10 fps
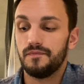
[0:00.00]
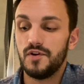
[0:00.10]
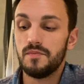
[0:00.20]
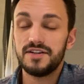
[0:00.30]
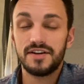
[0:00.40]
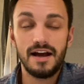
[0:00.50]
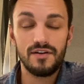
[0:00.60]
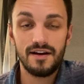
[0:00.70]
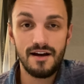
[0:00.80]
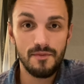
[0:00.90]
You're missing out
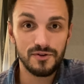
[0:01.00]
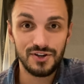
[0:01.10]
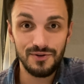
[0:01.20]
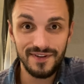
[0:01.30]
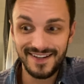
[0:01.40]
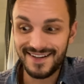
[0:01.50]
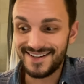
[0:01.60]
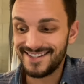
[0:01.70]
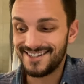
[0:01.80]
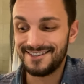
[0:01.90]
on
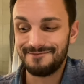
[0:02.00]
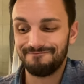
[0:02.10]
opportunities.